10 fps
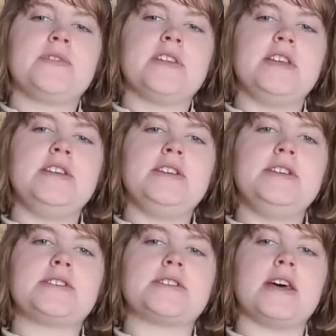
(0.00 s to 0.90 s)

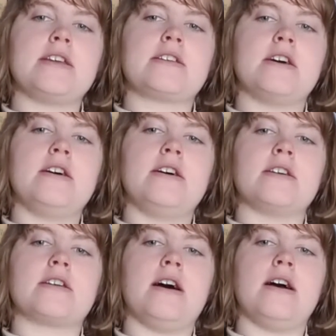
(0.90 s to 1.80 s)
he's like a
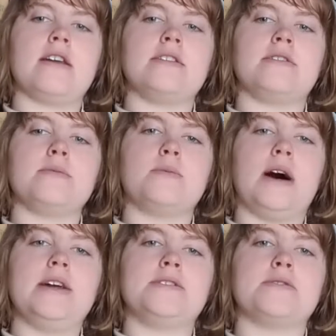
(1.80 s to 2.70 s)
kind,
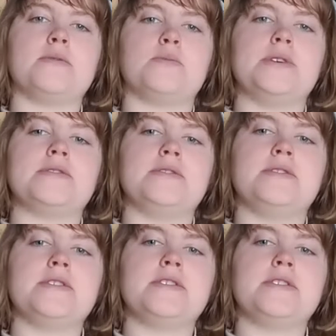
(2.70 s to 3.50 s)
wise old wizard.